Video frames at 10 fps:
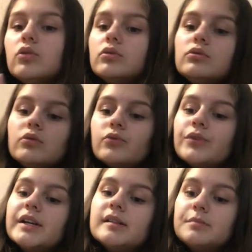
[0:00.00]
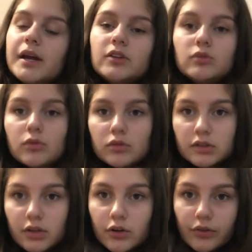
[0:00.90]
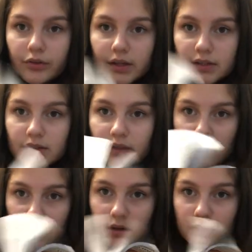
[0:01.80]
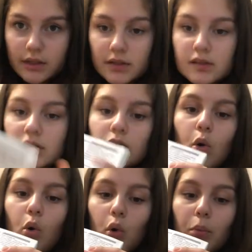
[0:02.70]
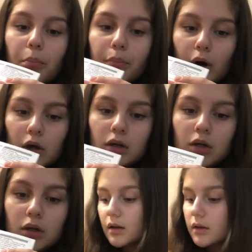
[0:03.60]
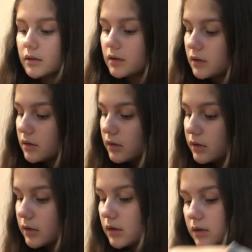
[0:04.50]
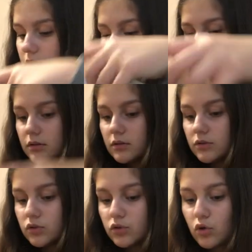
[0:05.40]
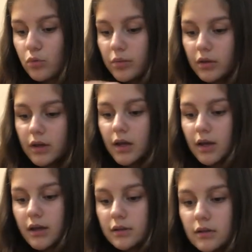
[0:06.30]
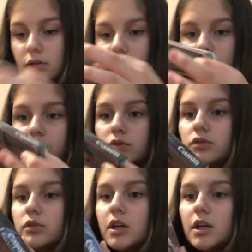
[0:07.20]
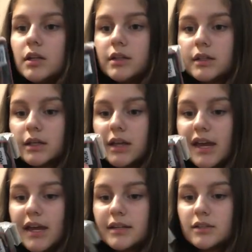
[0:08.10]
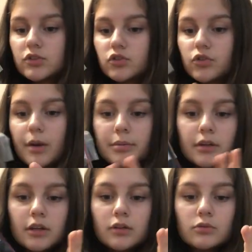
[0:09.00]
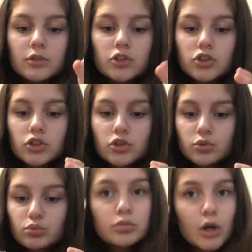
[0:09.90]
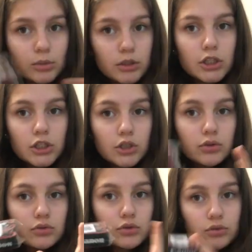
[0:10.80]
Who reads manuals that are this thick? Like this is a whole book. And then I think I just open that, and then there's like a Canon strap thing, which I'm probably gonna use.